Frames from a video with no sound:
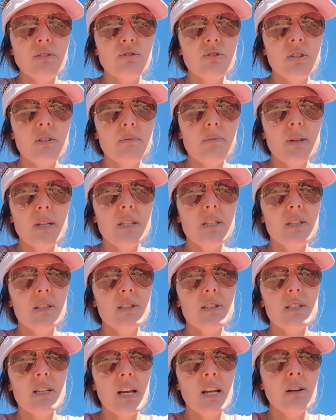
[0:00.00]
should be
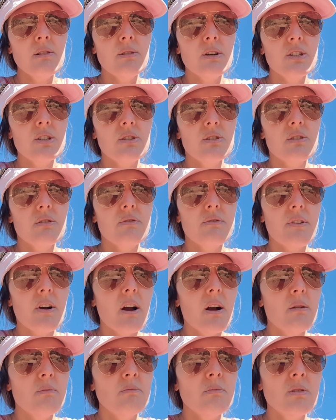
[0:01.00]
distinguished
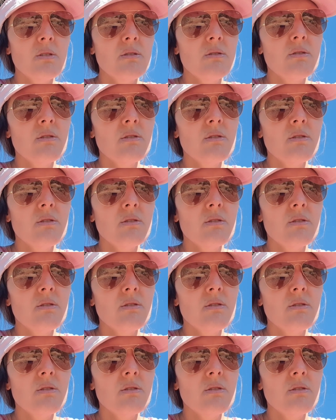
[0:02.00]
from